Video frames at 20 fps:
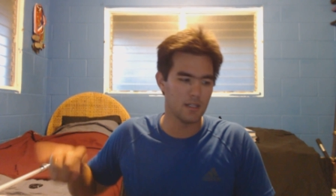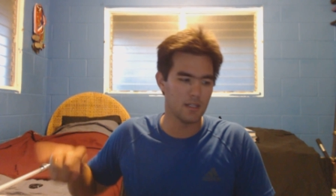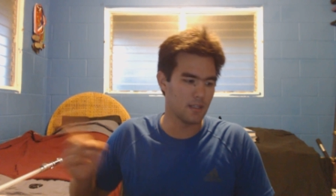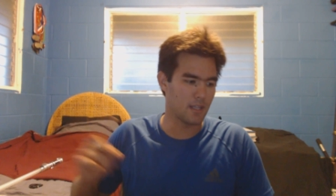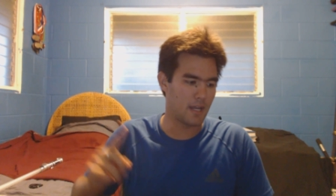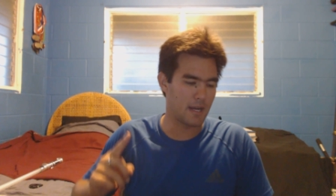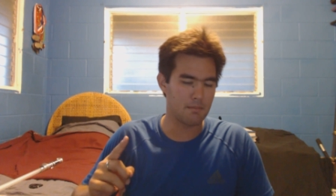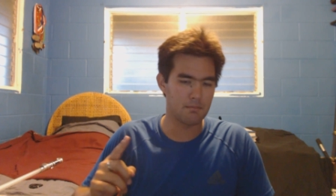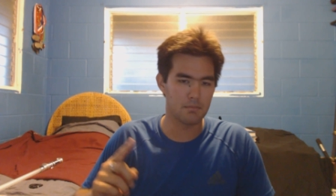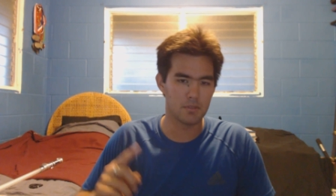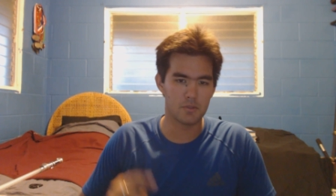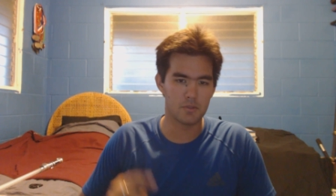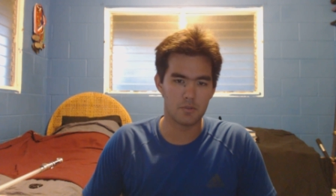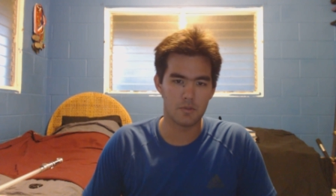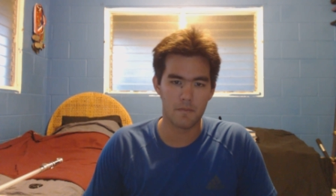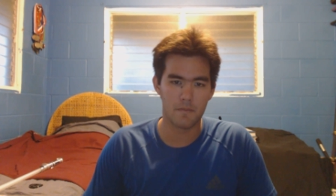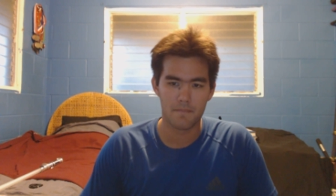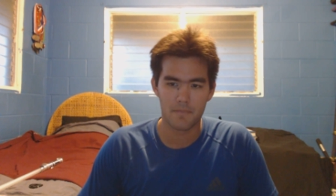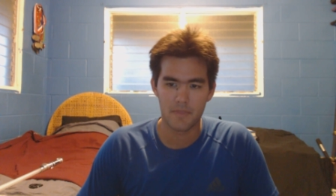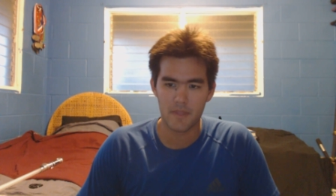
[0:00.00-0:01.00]
Light
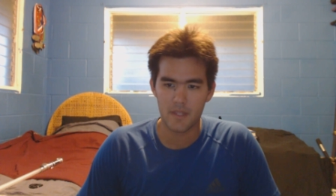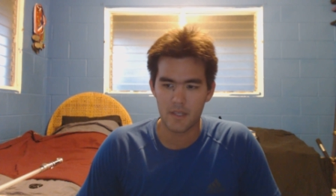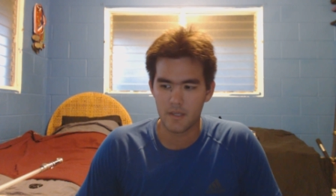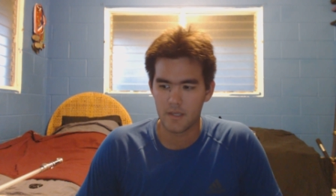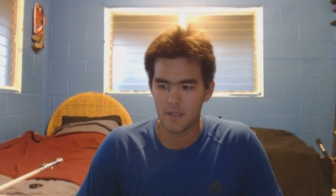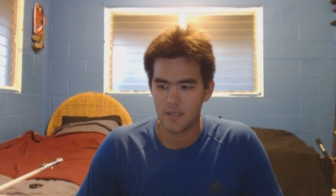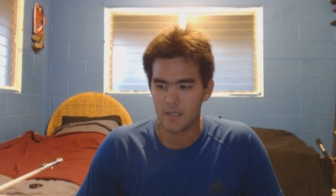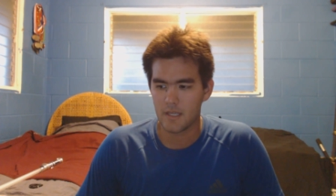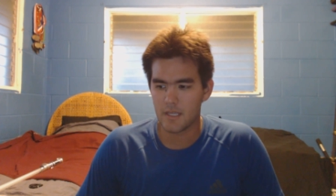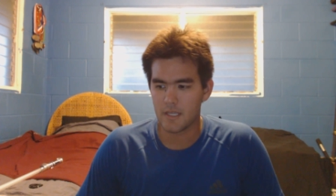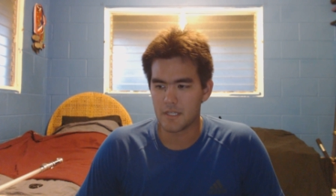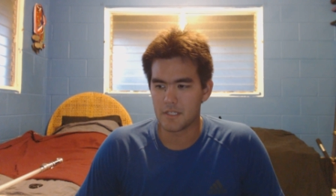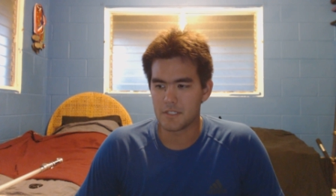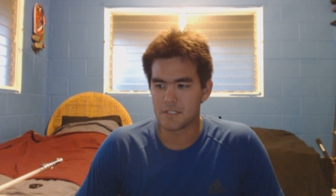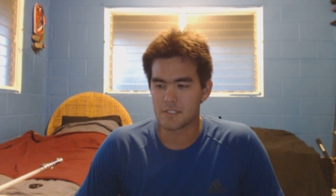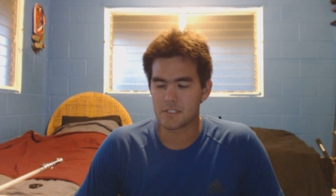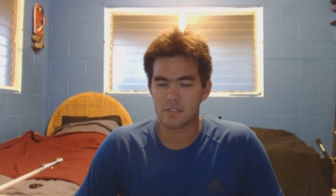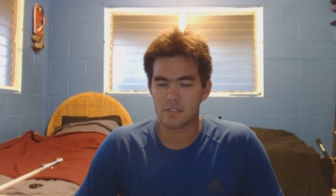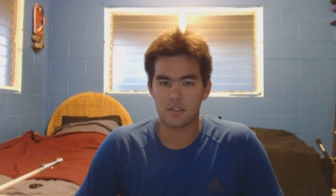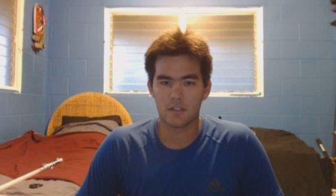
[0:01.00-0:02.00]
blue
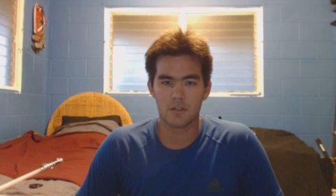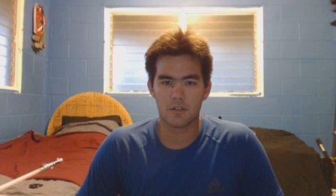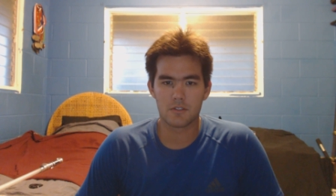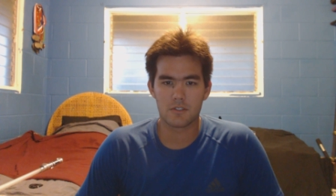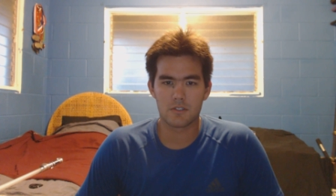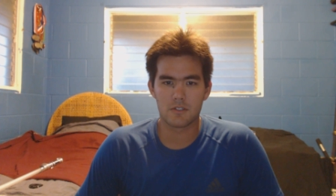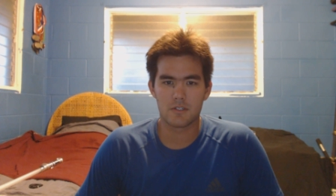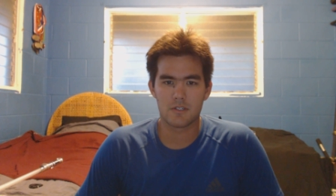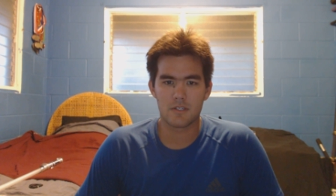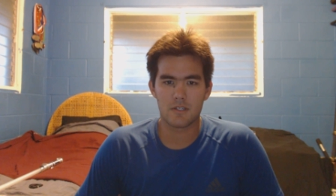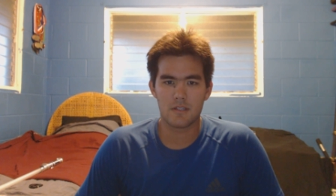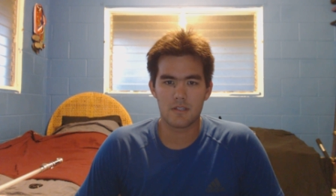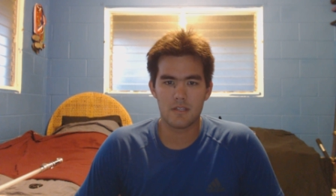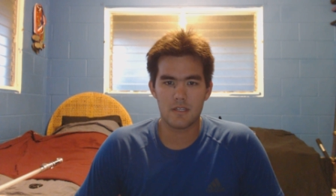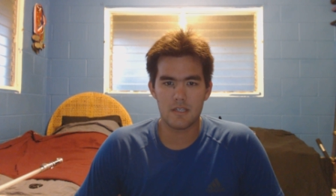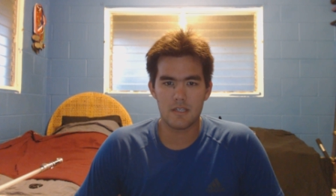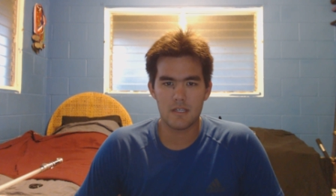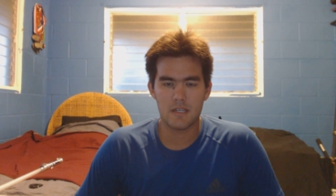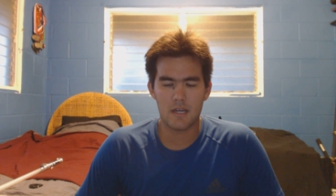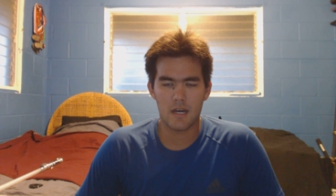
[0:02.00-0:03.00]
is closer to
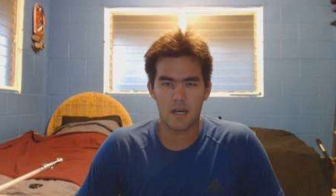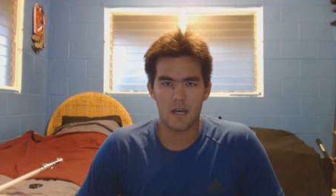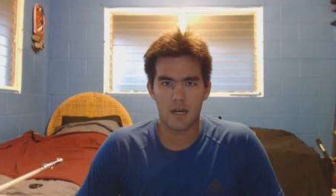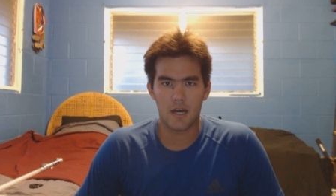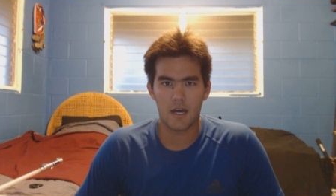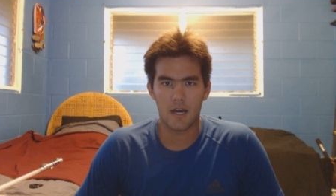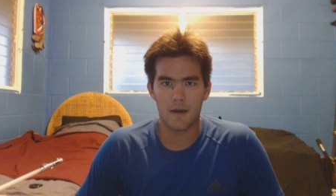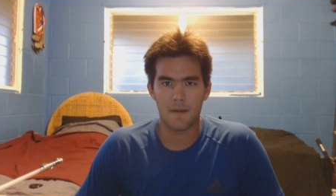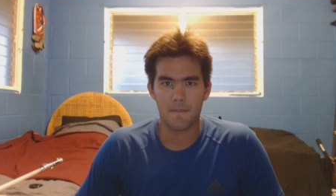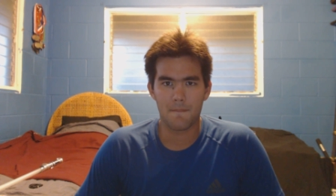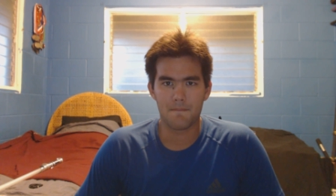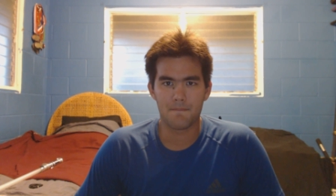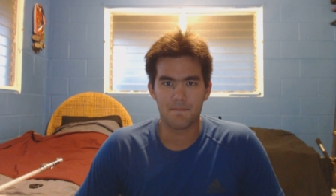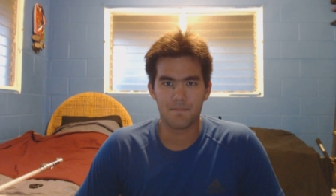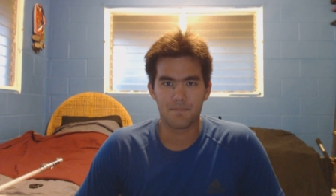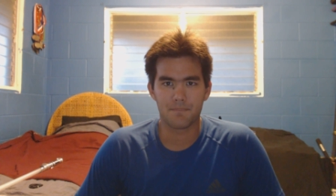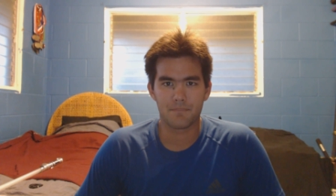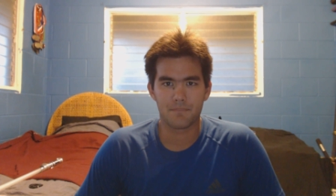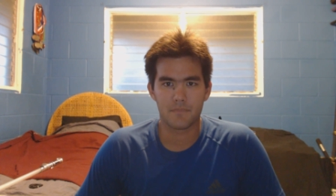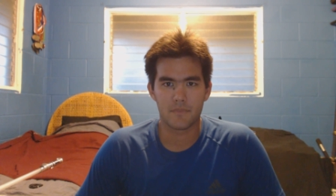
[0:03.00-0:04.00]
the
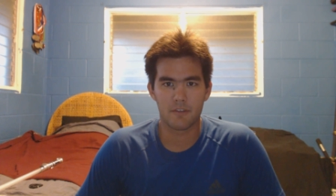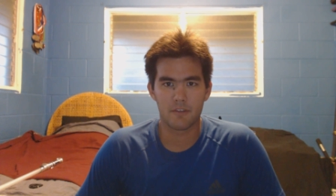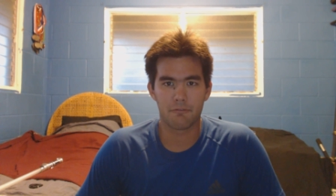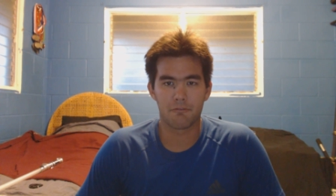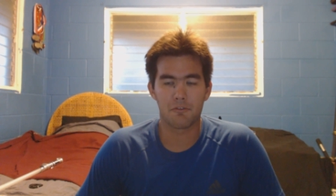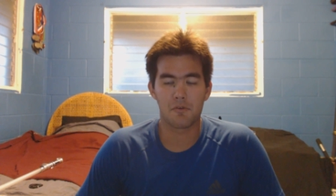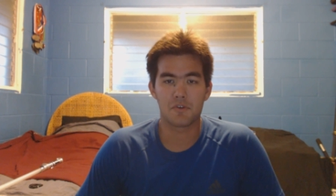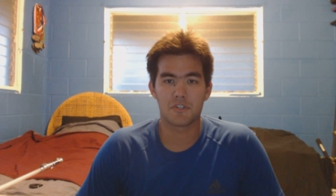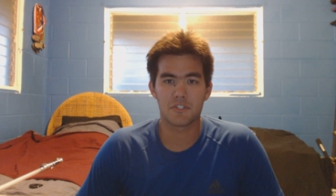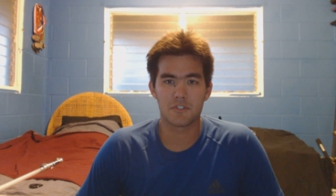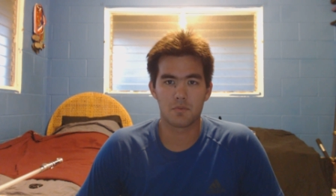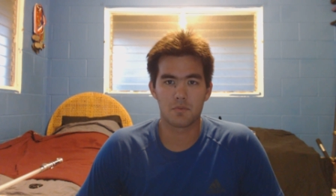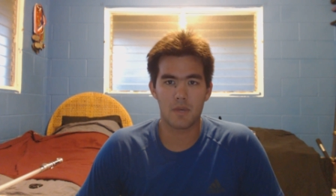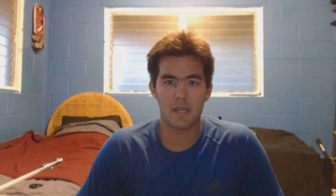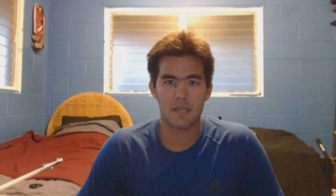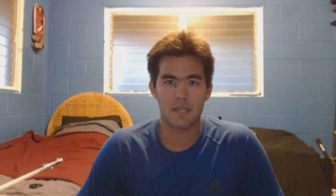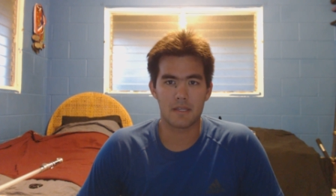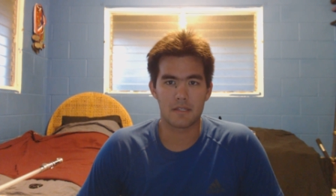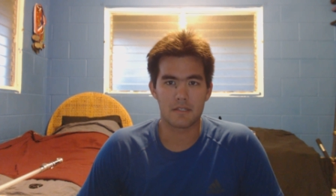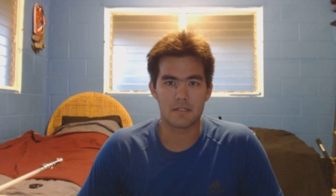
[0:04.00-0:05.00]
Force
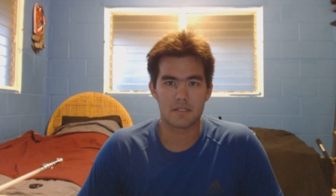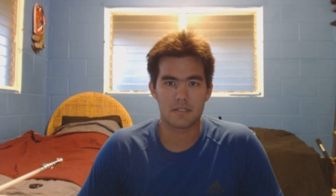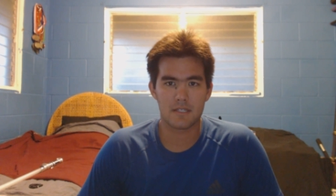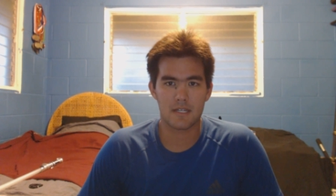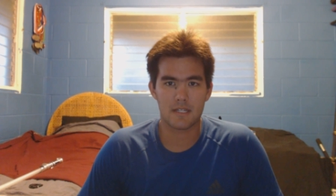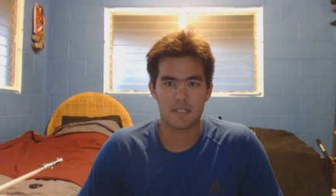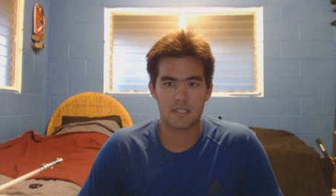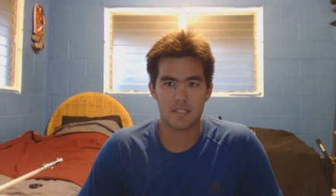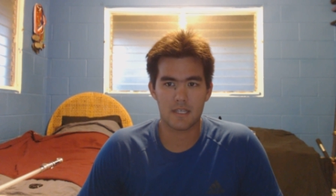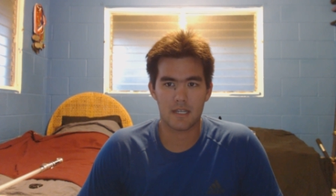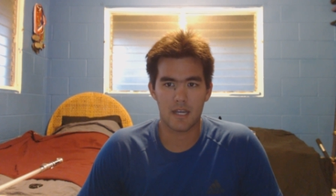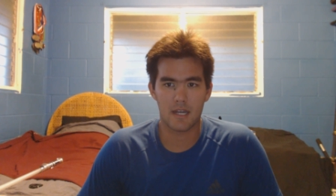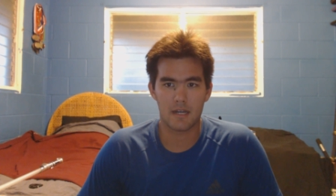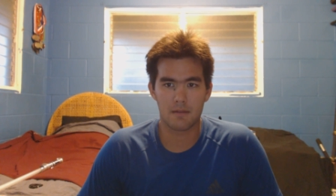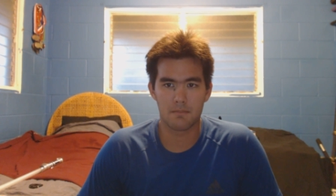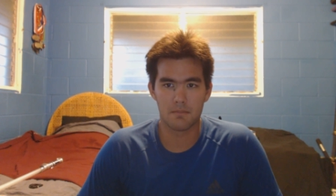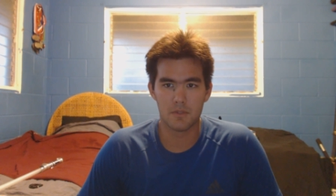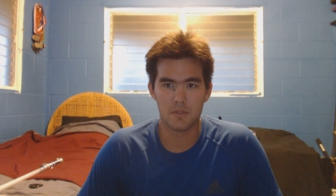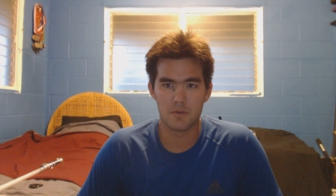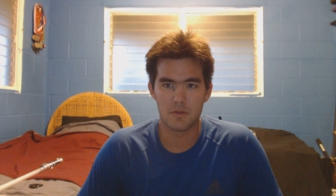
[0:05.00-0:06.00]
Awakens. That's the
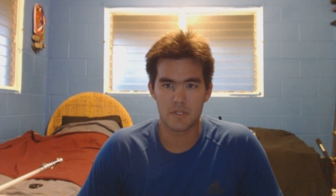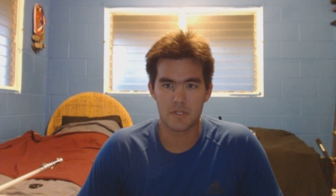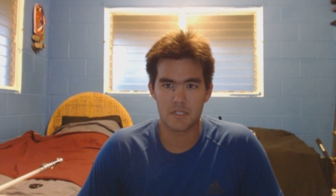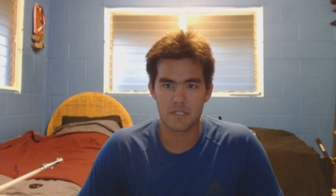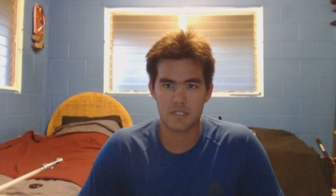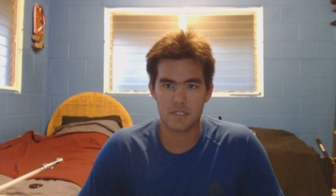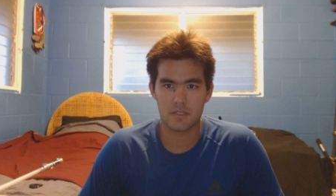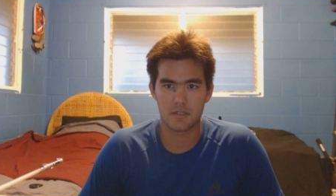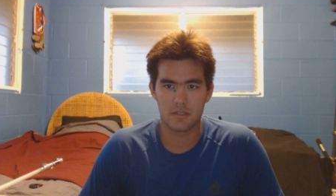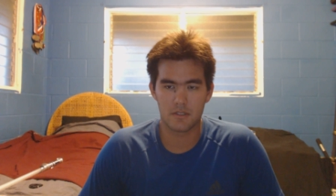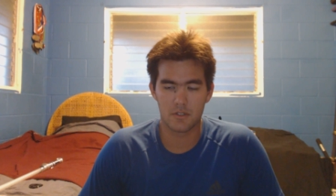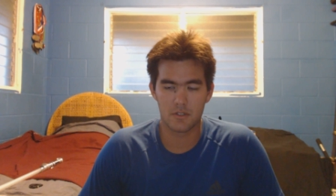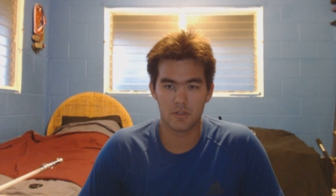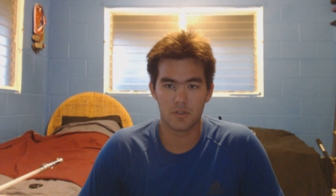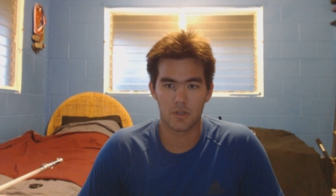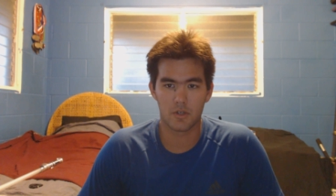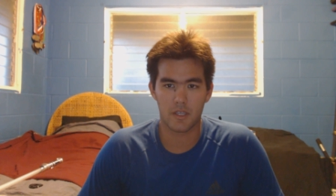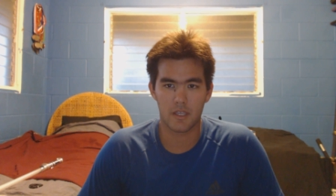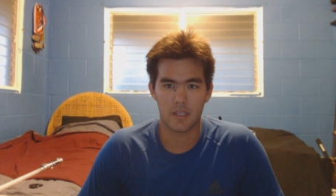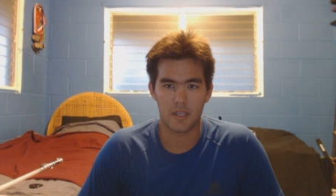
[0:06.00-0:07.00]
kind of blue you're
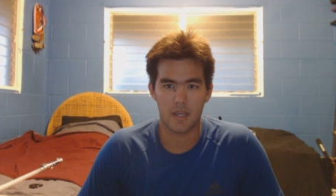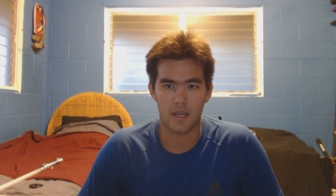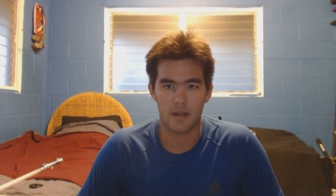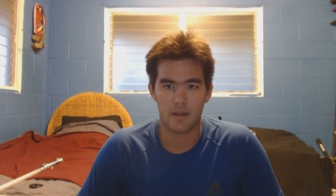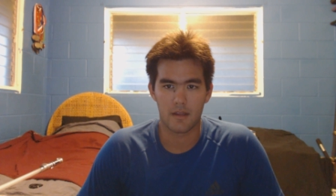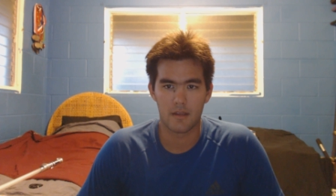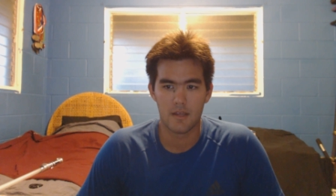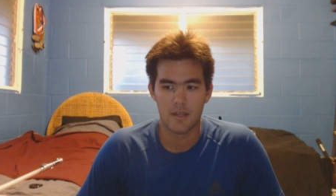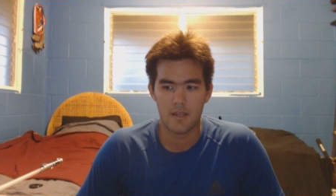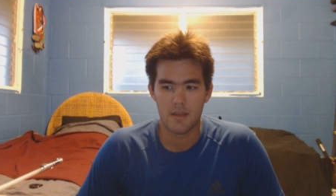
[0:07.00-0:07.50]
looking at.